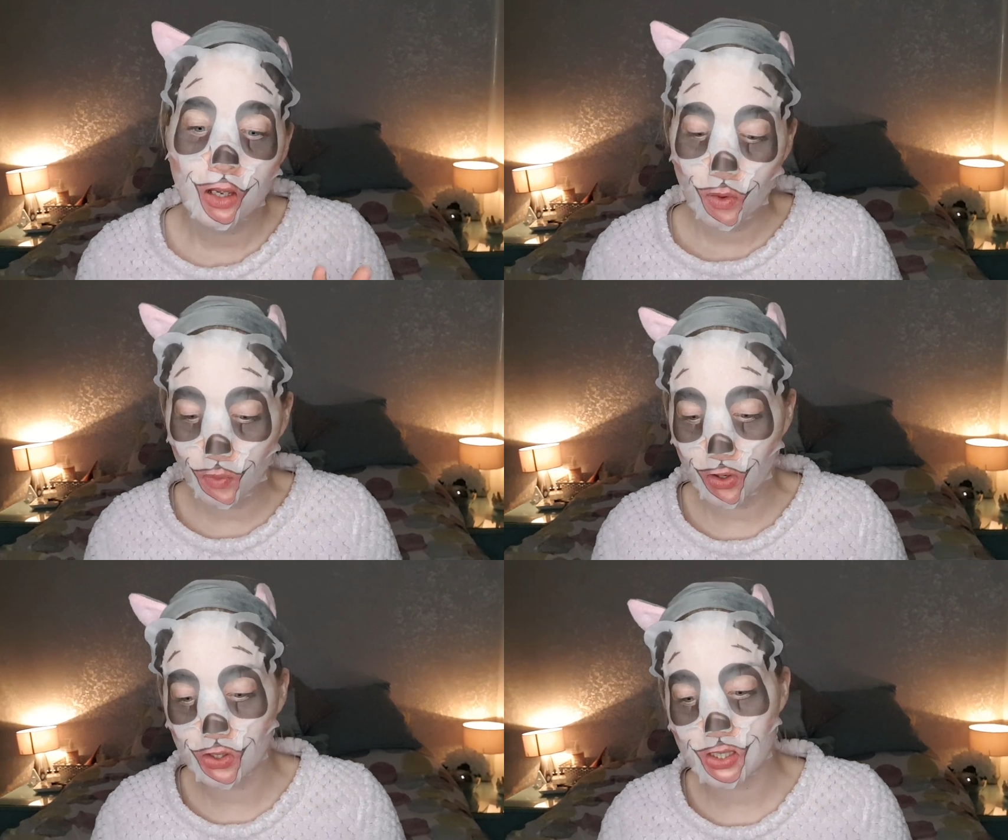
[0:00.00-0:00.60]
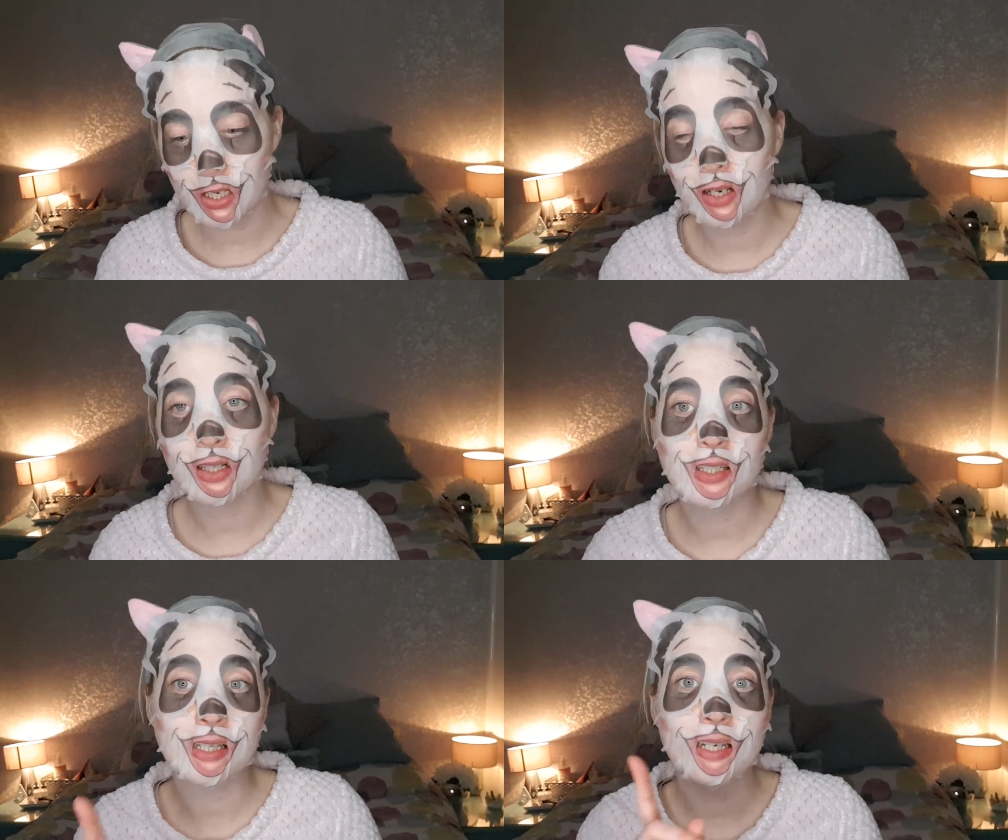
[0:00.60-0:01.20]
was
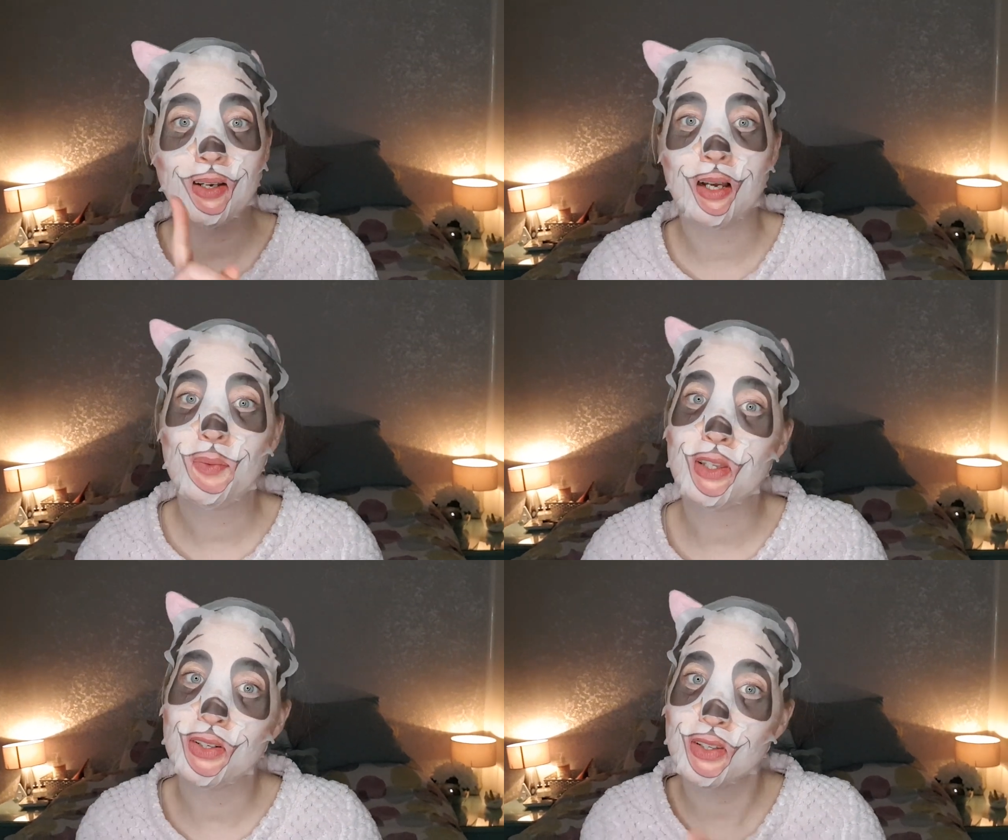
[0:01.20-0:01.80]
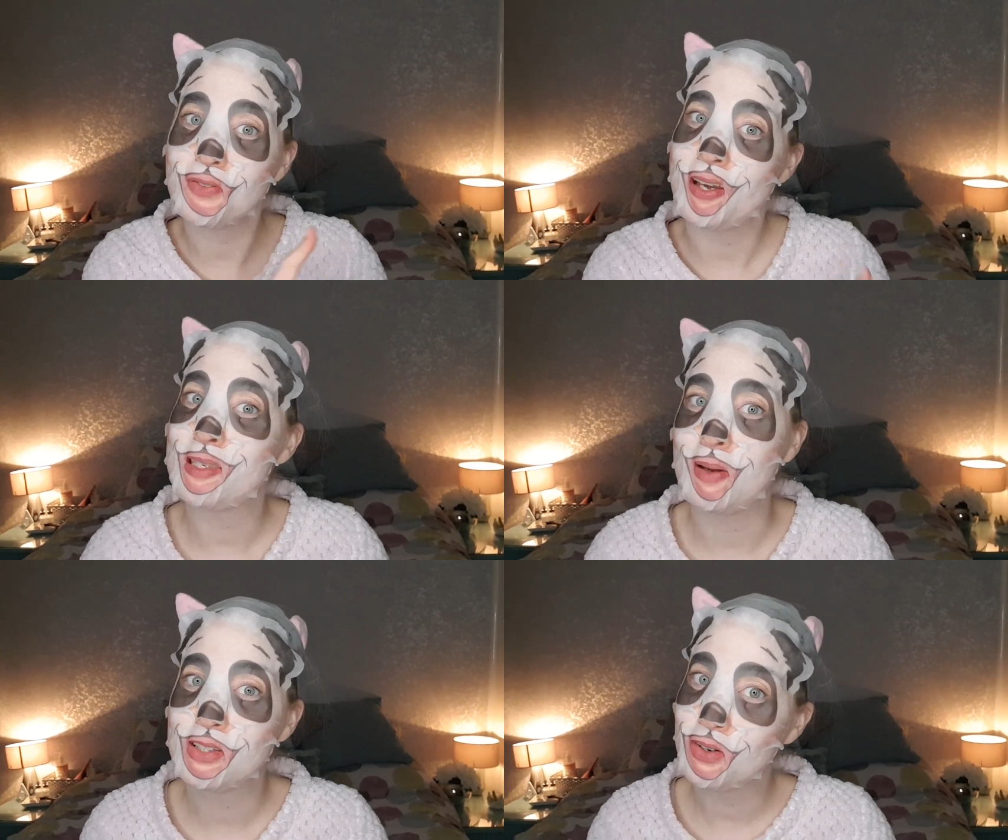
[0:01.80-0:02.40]
actually with another face
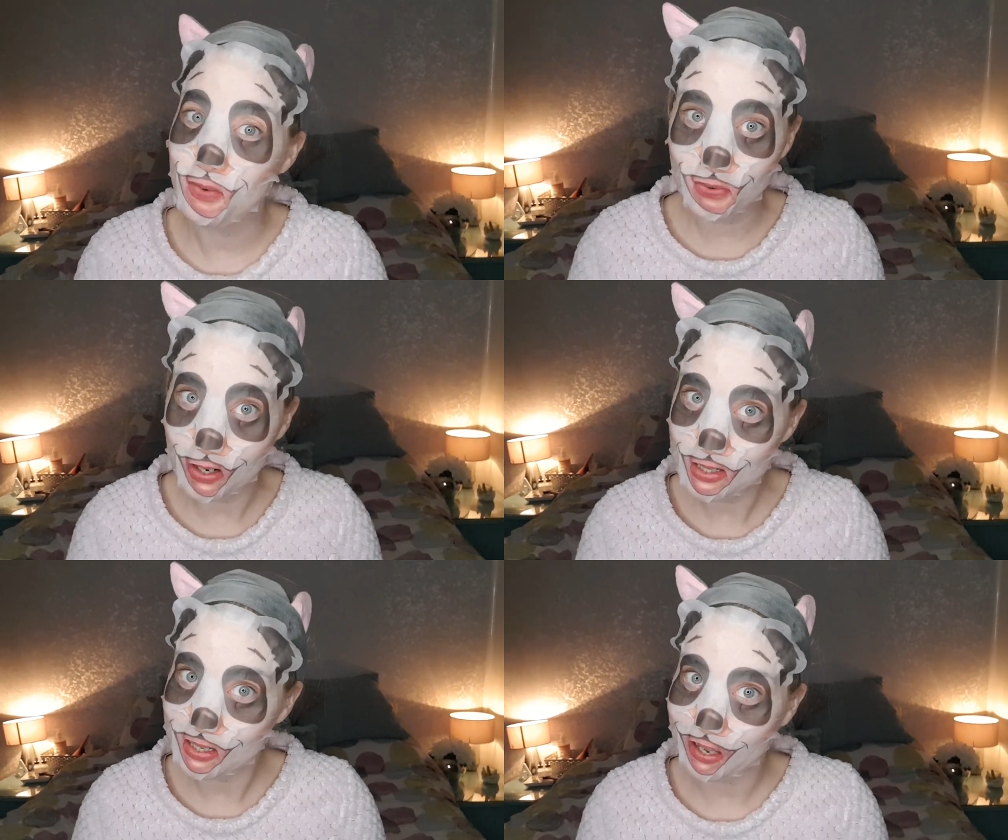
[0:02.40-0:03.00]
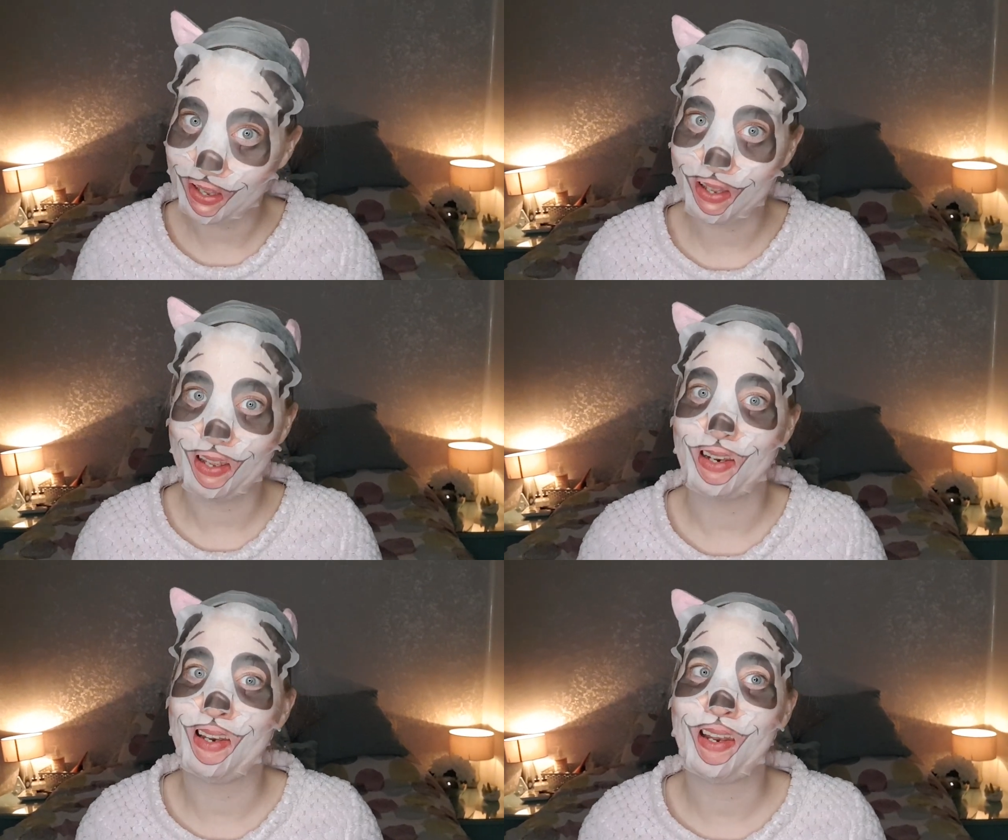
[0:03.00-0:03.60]
mask Friday
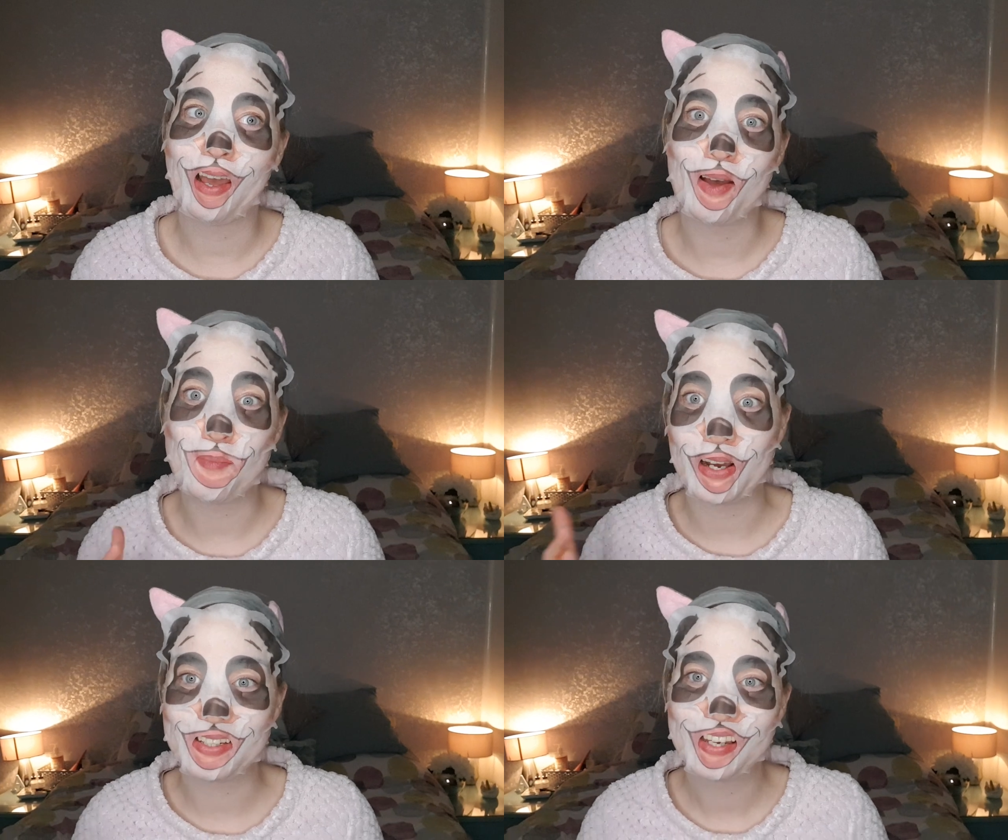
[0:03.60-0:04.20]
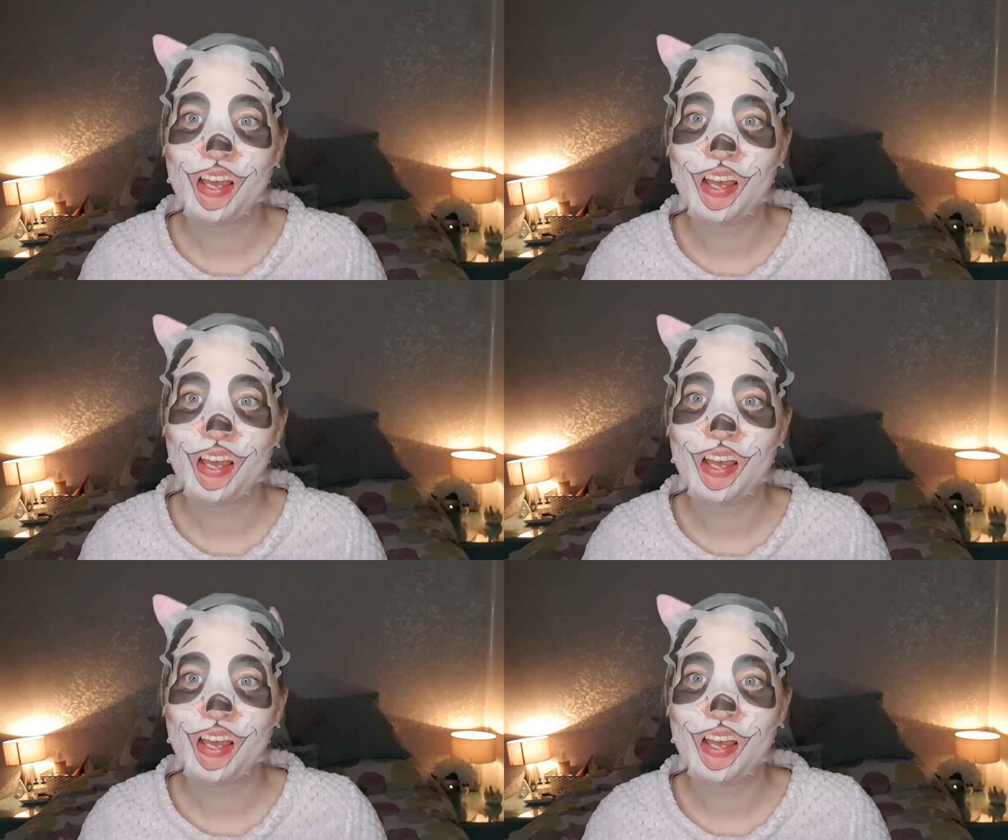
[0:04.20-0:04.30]
in uh, mind.